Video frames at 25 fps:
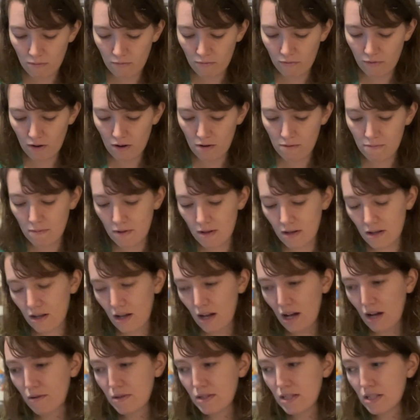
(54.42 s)
from,
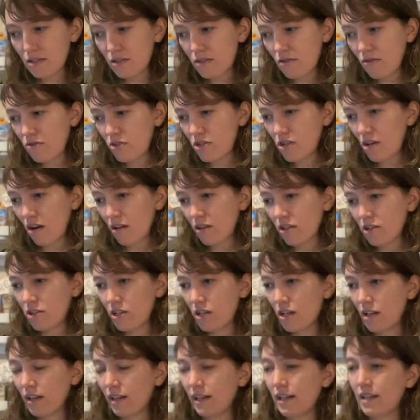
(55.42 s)
I was in
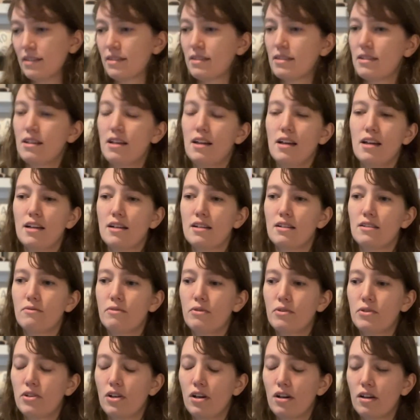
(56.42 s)
sociology class and
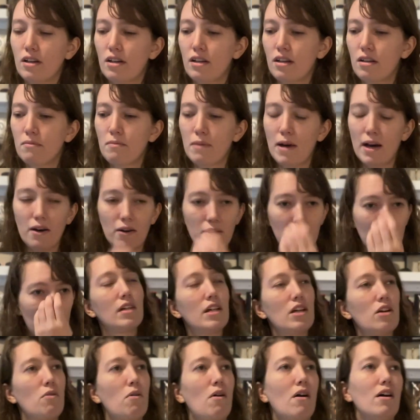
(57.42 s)
we were talking about
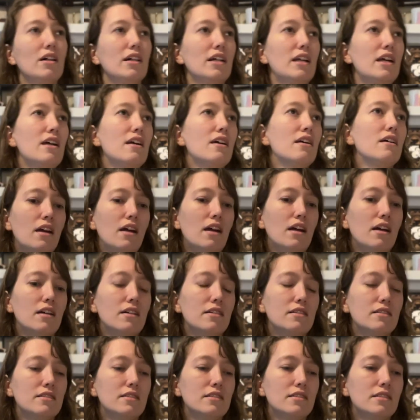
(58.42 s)
equality
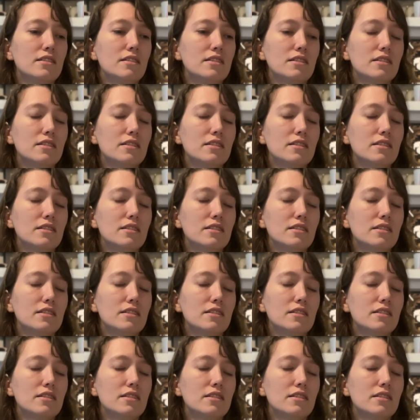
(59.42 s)
and,